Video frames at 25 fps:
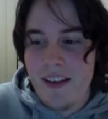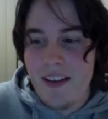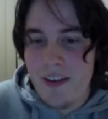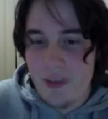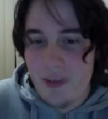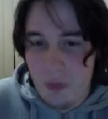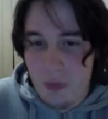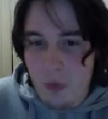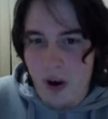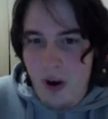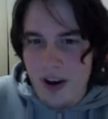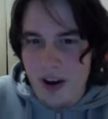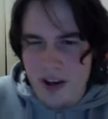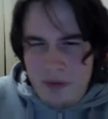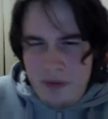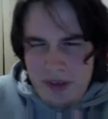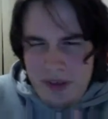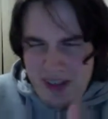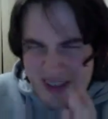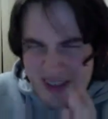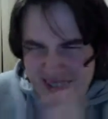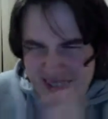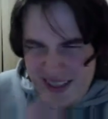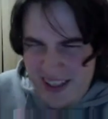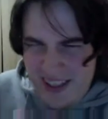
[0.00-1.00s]
The
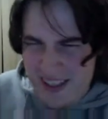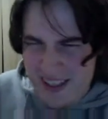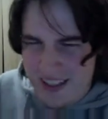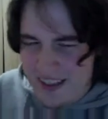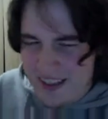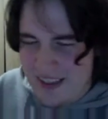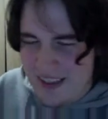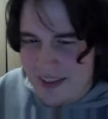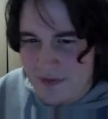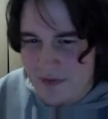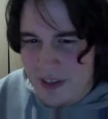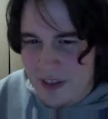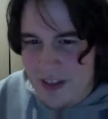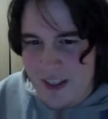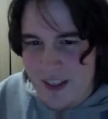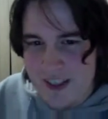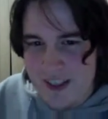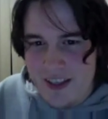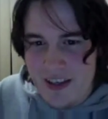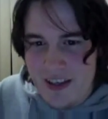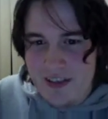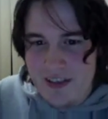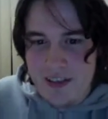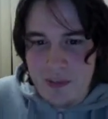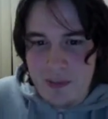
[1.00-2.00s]
YWC. It's fucking
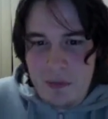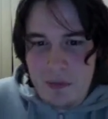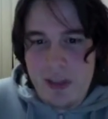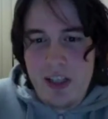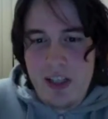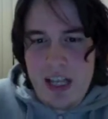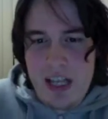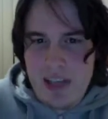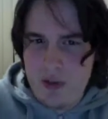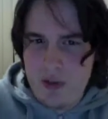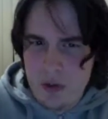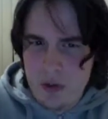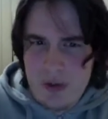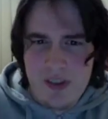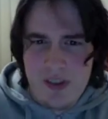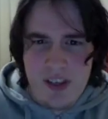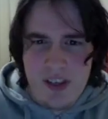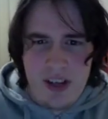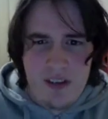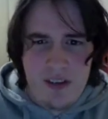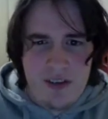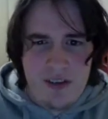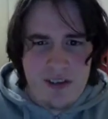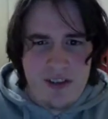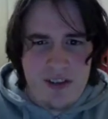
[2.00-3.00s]
disgusting. But yeah, Truth
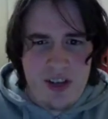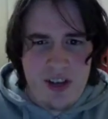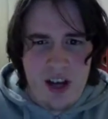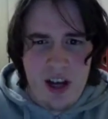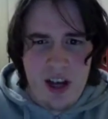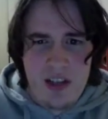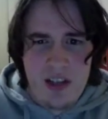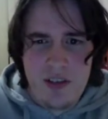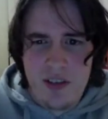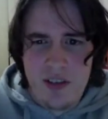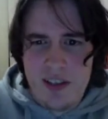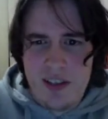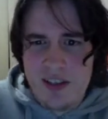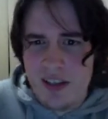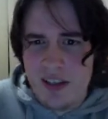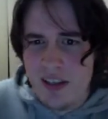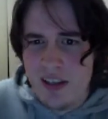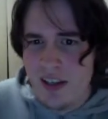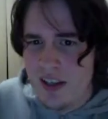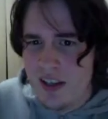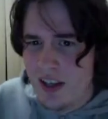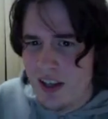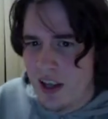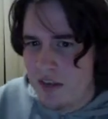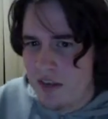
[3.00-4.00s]
Slayer is in charge of us.
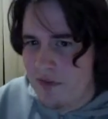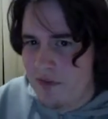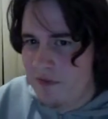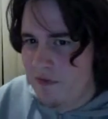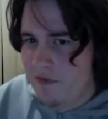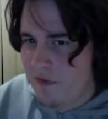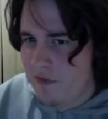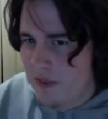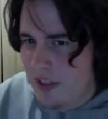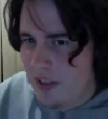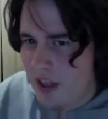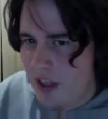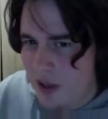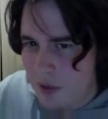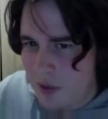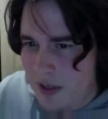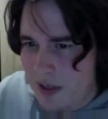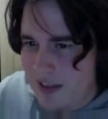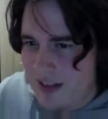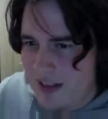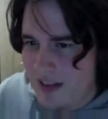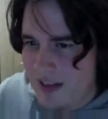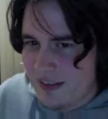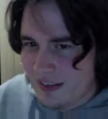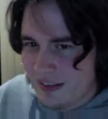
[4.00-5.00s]
If, he
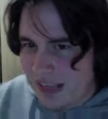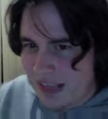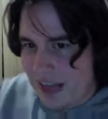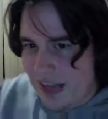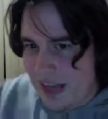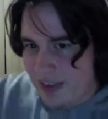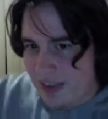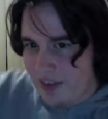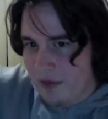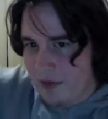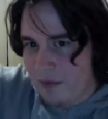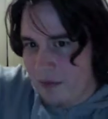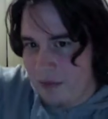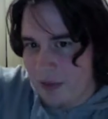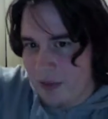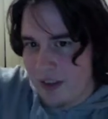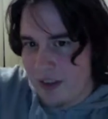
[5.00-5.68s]
says, get them,